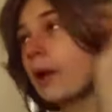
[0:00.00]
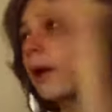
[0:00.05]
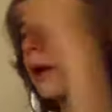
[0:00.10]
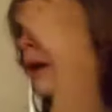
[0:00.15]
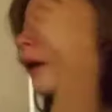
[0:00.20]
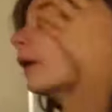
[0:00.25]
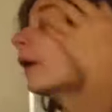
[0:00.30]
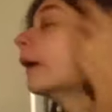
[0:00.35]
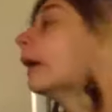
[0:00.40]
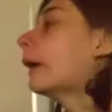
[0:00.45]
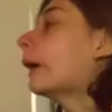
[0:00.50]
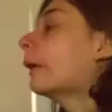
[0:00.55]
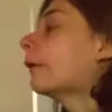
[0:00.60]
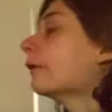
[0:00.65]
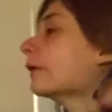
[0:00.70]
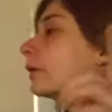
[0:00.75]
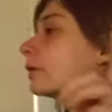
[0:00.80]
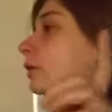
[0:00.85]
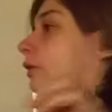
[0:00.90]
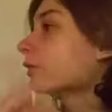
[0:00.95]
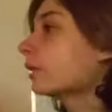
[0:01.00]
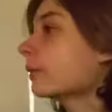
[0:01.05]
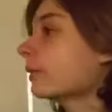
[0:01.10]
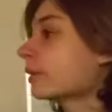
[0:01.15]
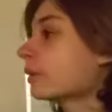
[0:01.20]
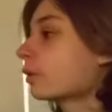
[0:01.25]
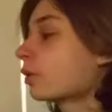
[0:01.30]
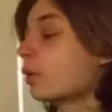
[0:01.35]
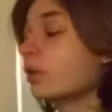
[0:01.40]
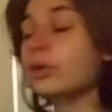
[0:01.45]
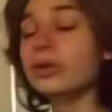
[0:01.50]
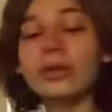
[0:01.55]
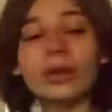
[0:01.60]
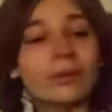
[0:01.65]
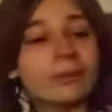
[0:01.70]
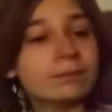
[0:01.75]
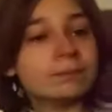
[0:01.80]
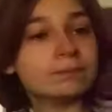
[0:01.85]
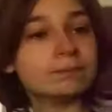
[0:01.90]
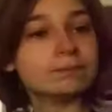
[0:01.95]
How that's what you could do.
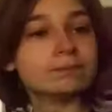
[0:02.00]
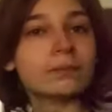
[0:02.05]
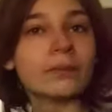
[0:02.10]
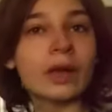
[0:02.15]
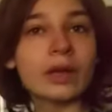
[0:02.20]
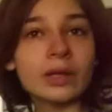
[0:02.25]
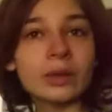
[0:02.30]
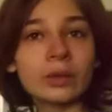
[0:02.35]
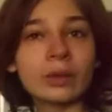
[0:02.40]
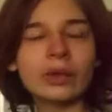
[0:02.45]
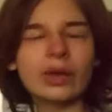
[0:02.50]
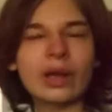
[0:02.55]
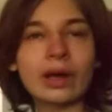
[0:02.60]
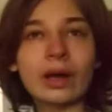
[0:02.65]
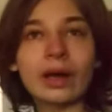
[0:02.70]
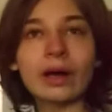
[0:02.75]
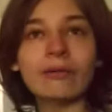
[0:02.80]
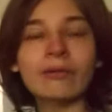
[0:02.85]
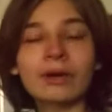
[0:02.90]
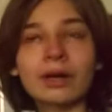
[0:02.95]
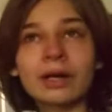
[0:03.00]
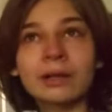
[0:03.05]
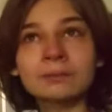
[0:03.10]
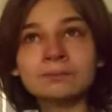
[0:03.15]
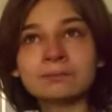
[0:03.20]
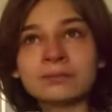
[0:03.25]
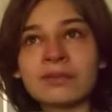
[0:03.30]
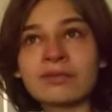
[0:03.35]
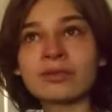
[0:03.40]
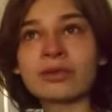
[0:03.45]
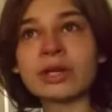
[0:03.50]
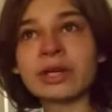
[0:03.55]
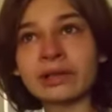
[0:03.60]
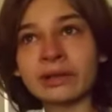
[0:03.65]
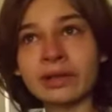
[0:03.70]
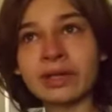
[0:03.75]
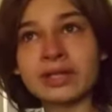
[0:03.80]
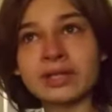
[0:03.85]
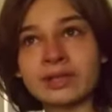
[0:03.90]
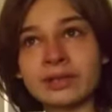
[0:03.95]
You could have, if you're trying to
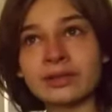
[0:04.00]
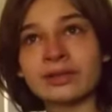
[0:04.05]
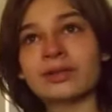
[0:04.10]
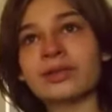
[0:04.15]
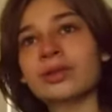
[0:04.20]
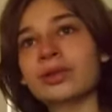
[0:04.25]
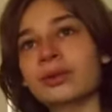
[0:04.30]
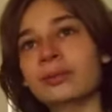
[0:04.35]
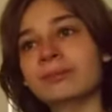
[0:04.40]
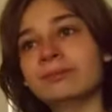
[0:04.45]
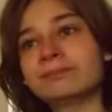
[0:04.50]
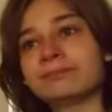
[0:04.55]
listen to